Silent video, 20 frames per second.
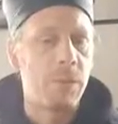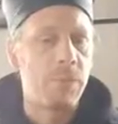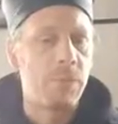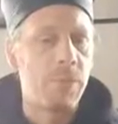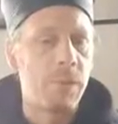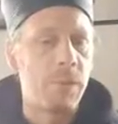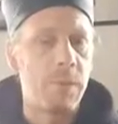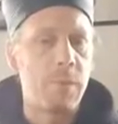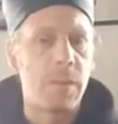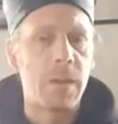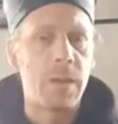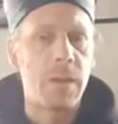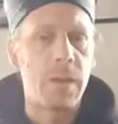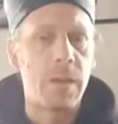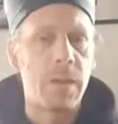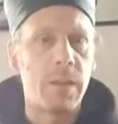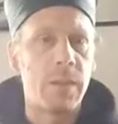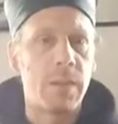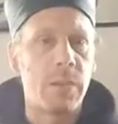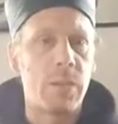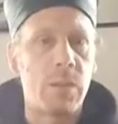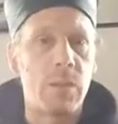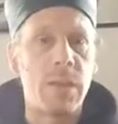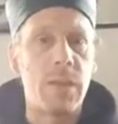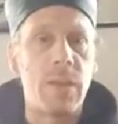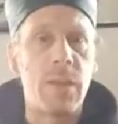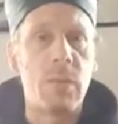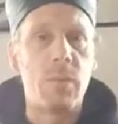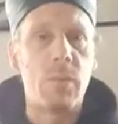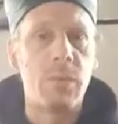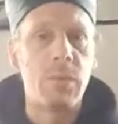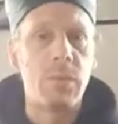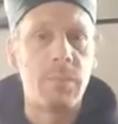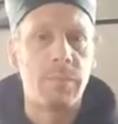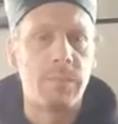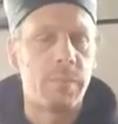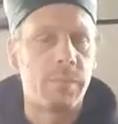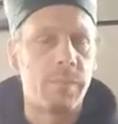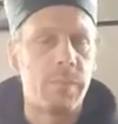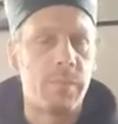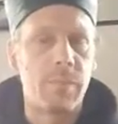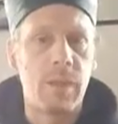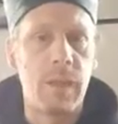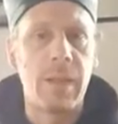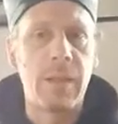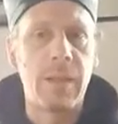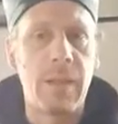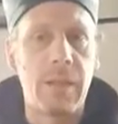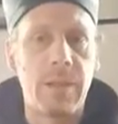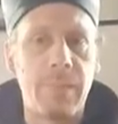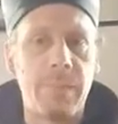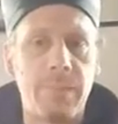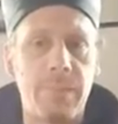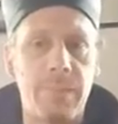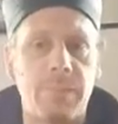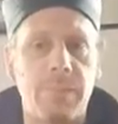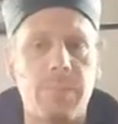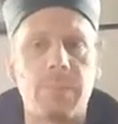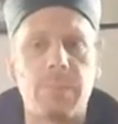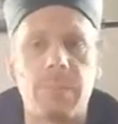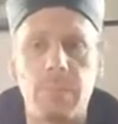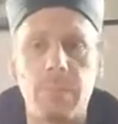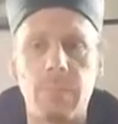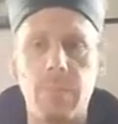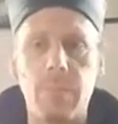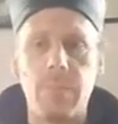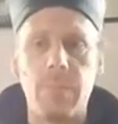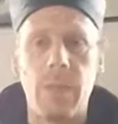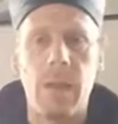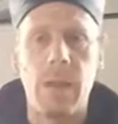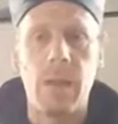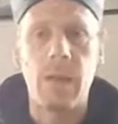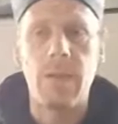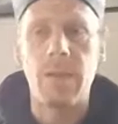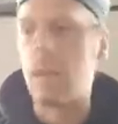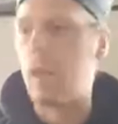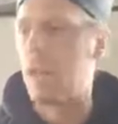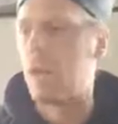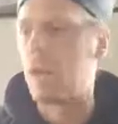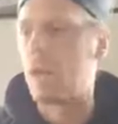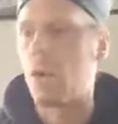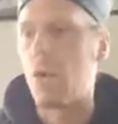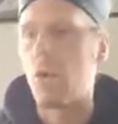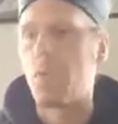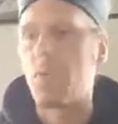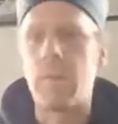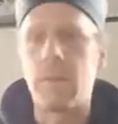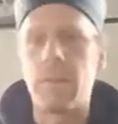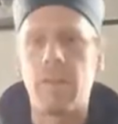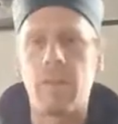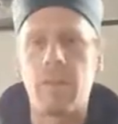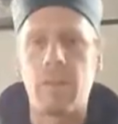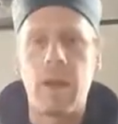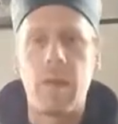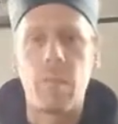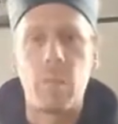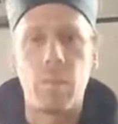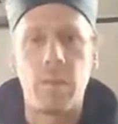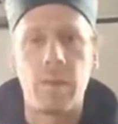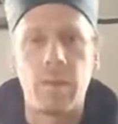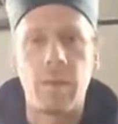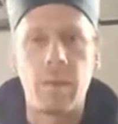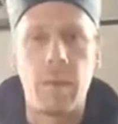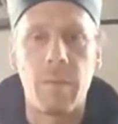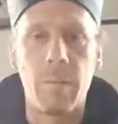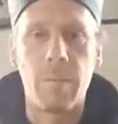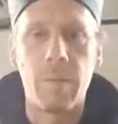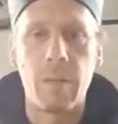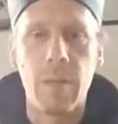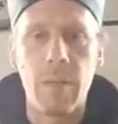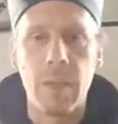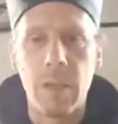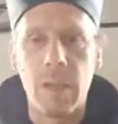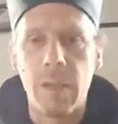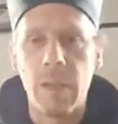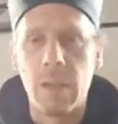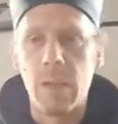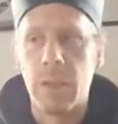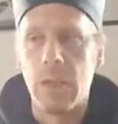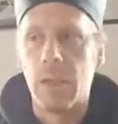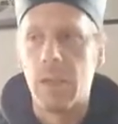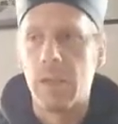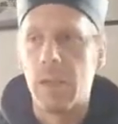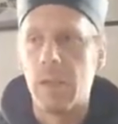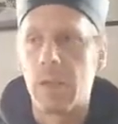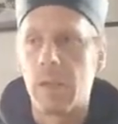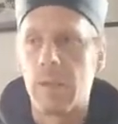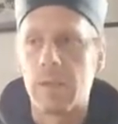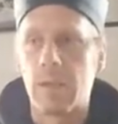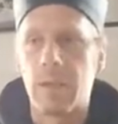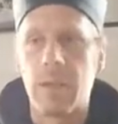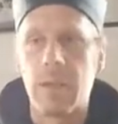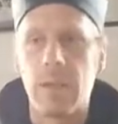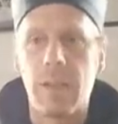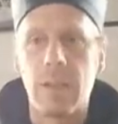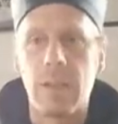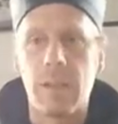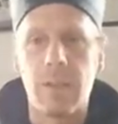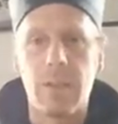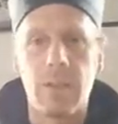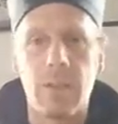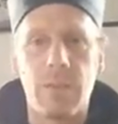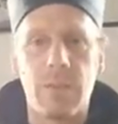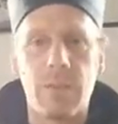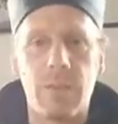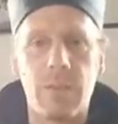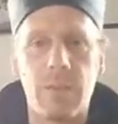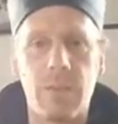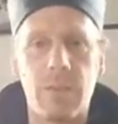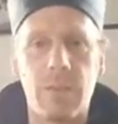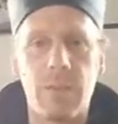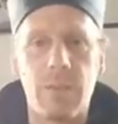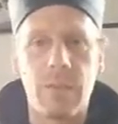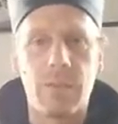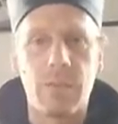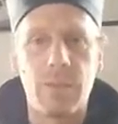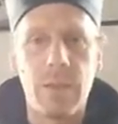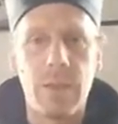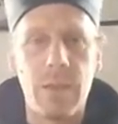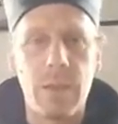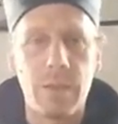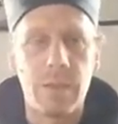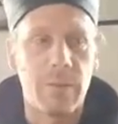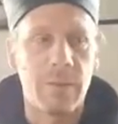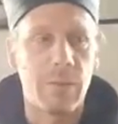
fundamentally for Neigong, Neidan, then you don't mix it up with some skills of different other